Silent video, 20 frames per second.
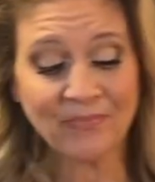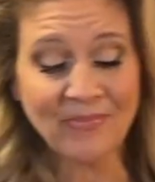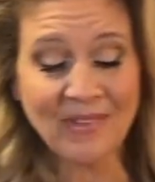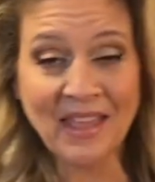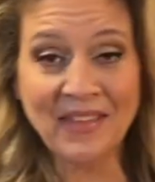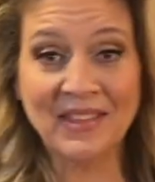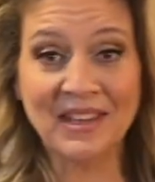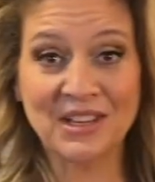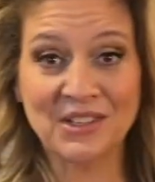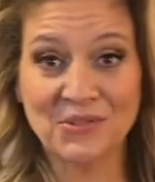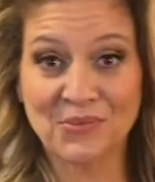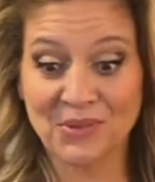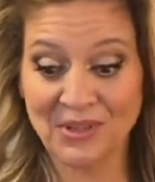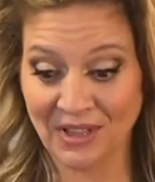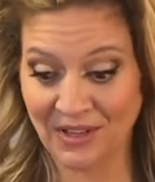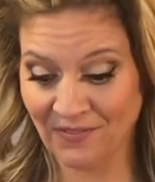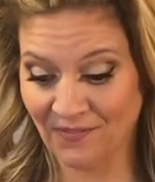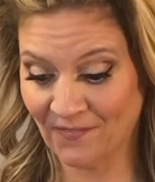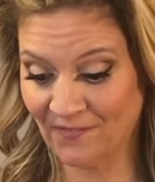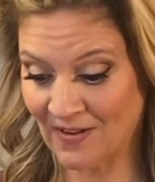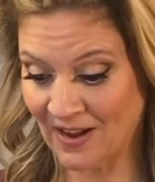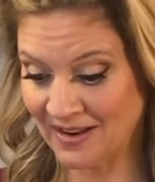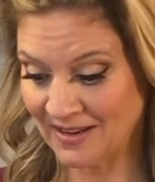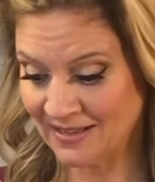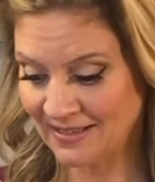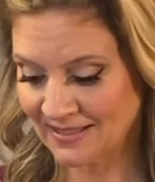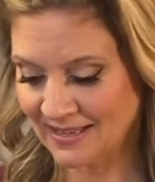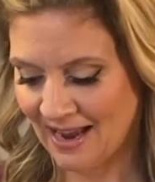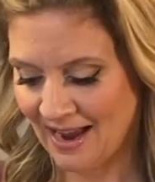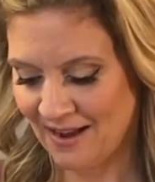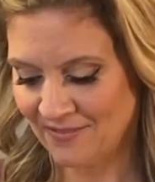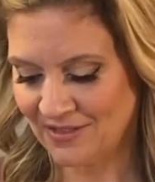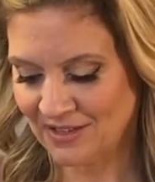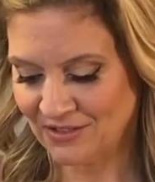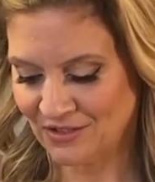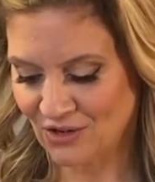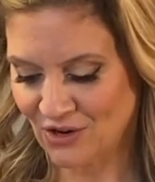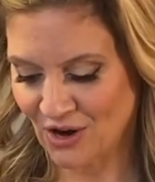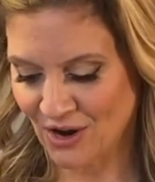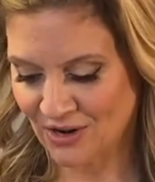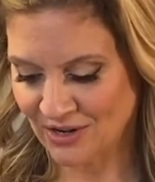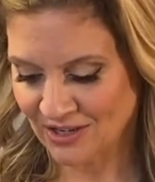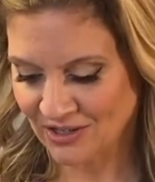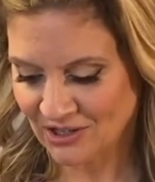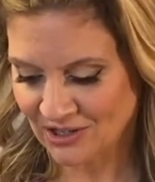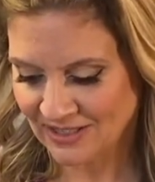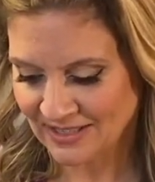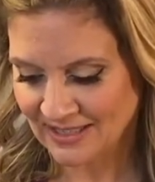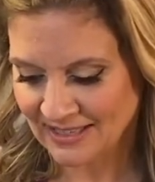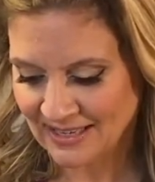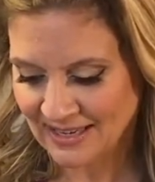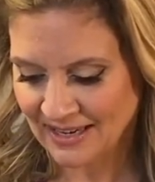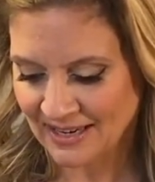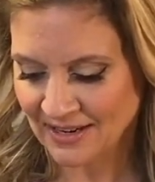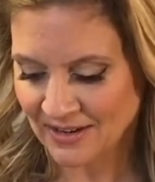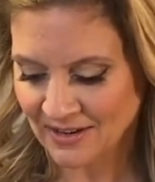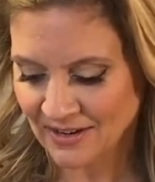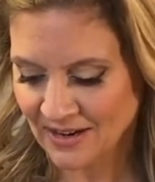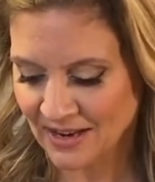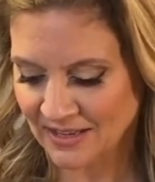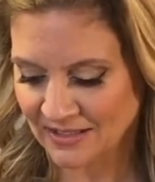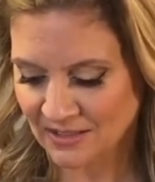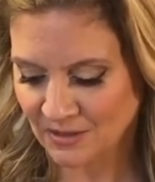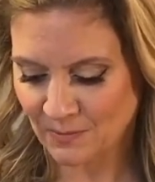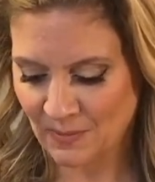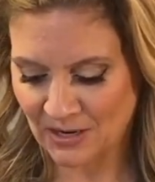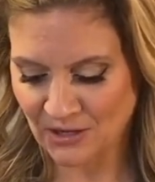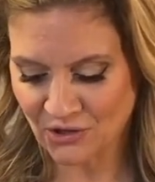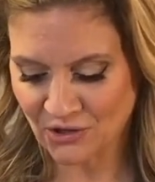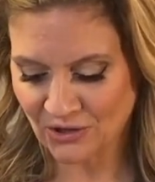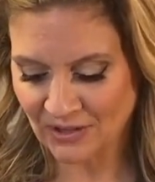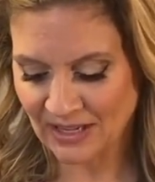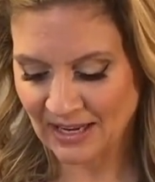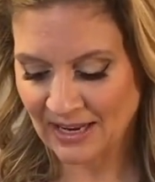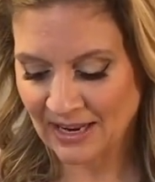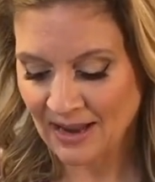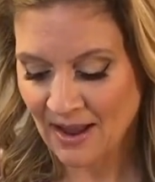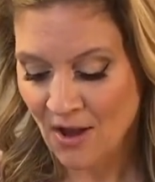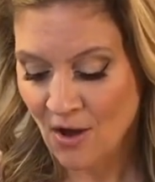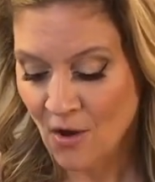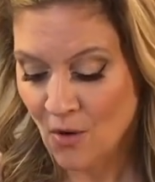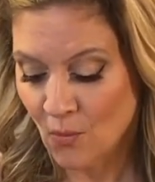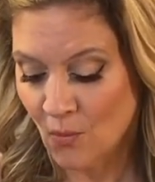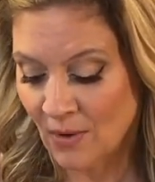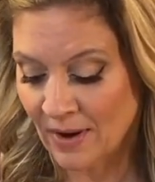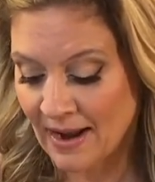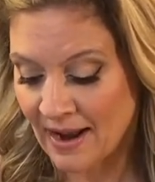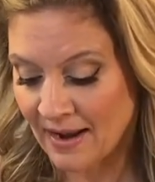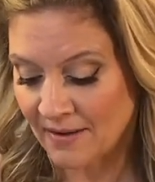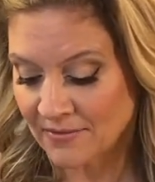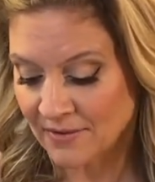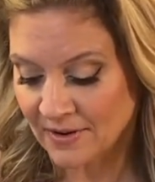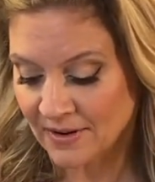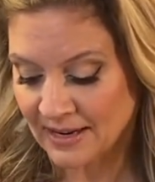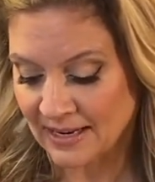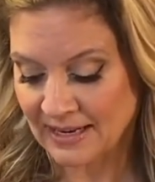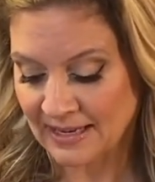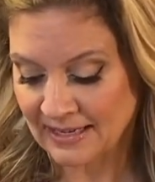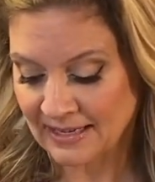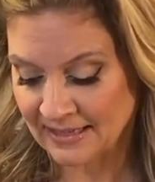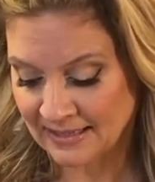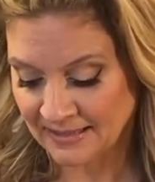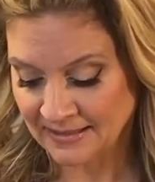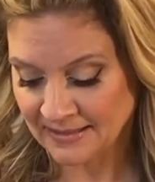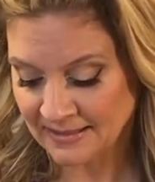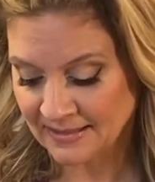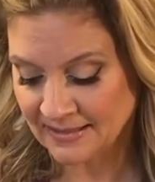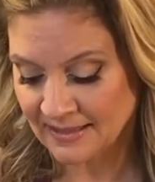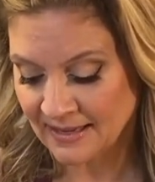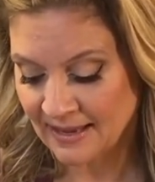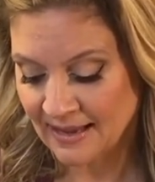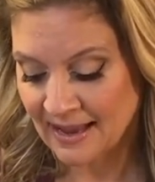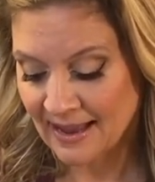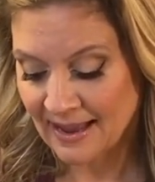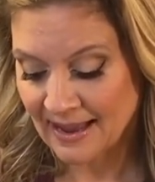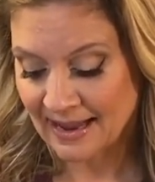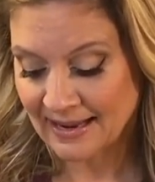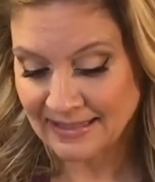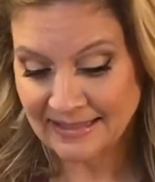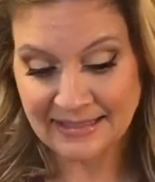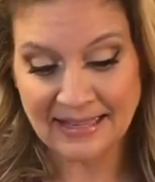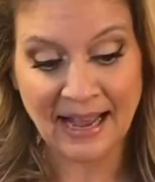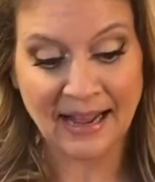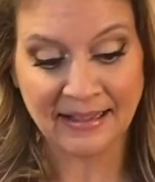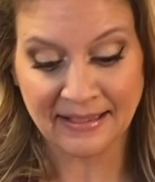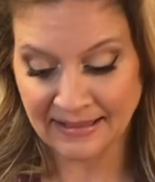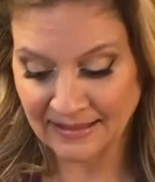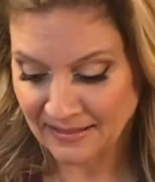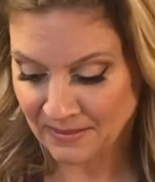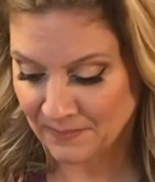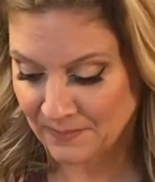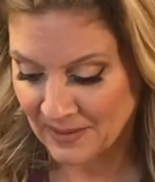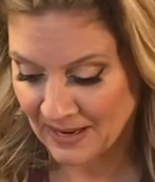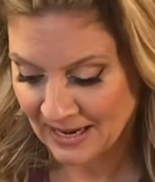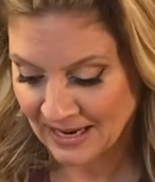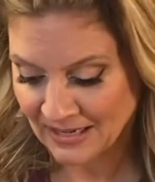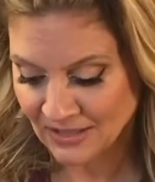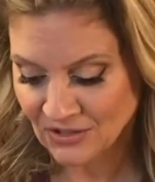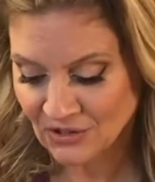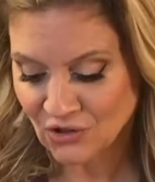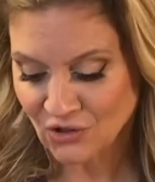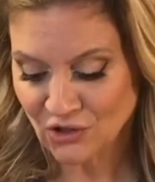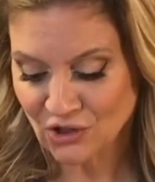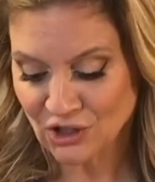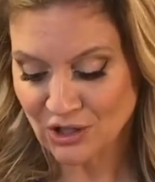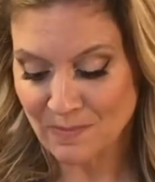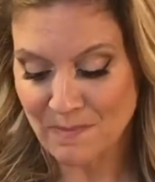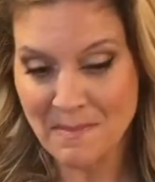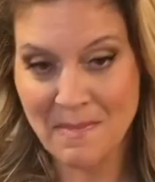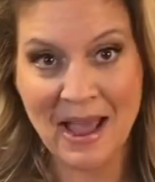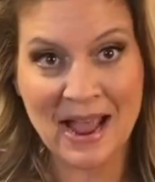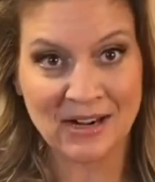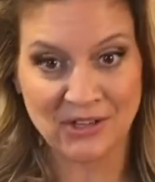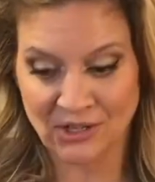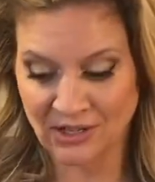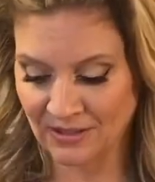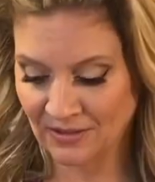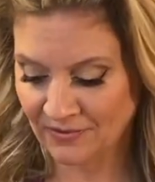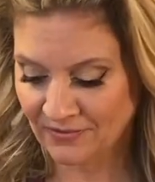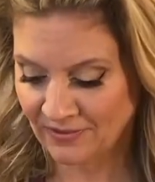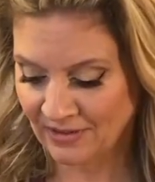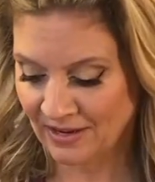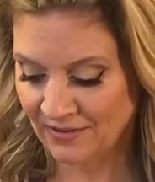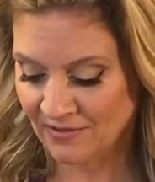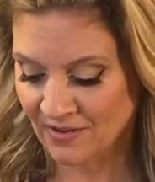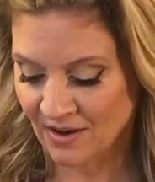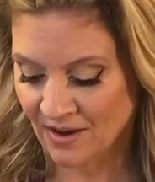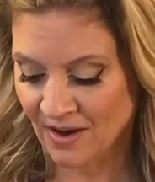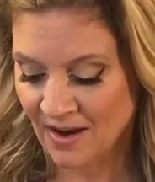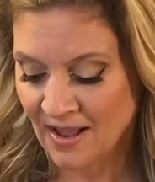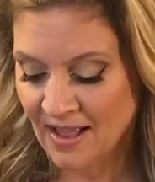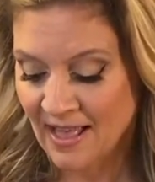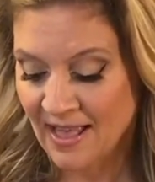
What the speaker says: I think it's really fun to have these garnishes in here, especially whatever is exactly the base, you're just matching the flavor.